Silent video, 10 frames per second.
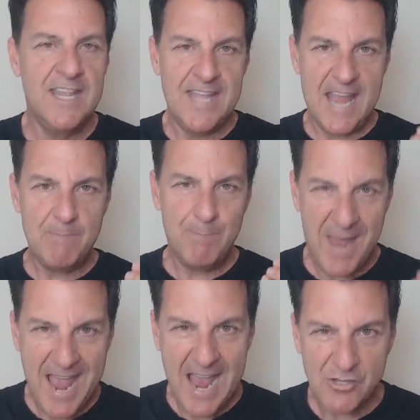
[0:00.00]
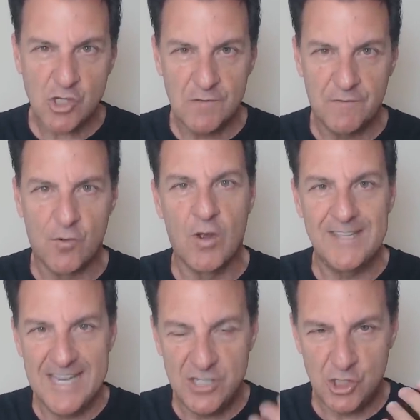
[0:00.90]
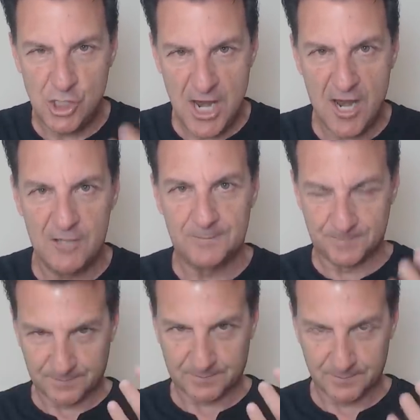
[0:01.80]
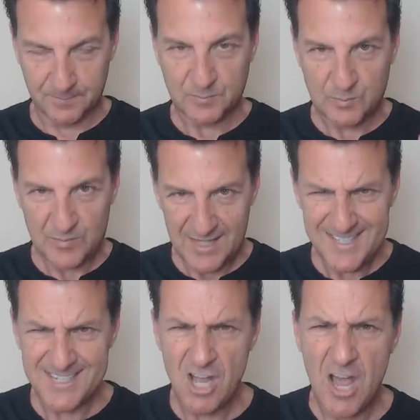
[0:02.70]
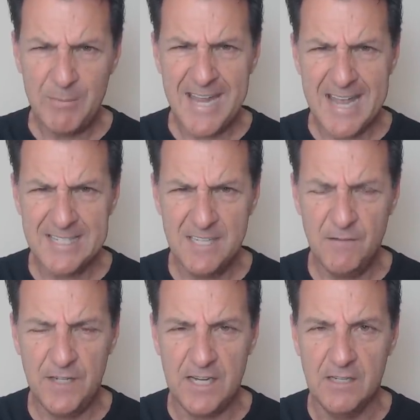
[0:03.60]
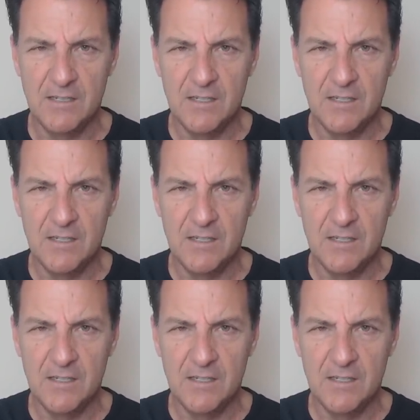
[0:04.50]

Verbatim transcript: They had passion for it, they shared this common activity.